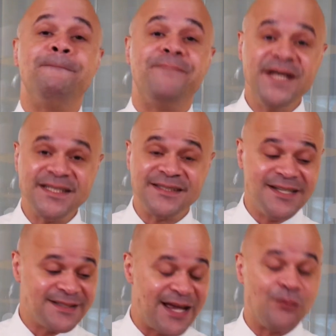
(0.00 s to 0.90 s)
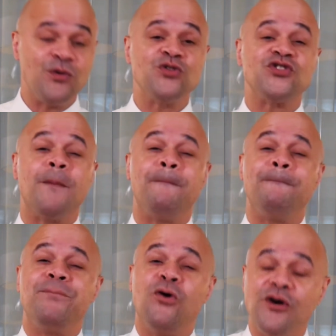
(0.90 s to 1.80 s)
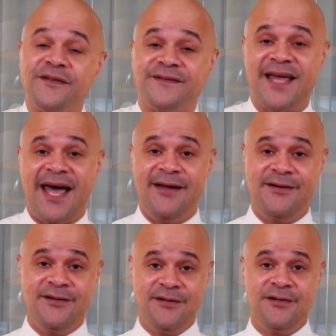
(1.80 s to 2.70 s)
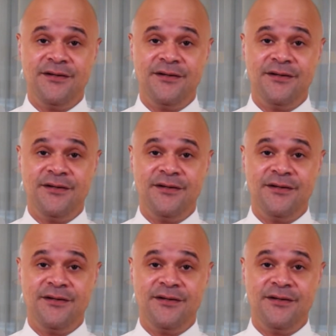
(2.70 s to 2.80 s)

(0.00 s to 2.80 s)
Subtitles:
business that will support that.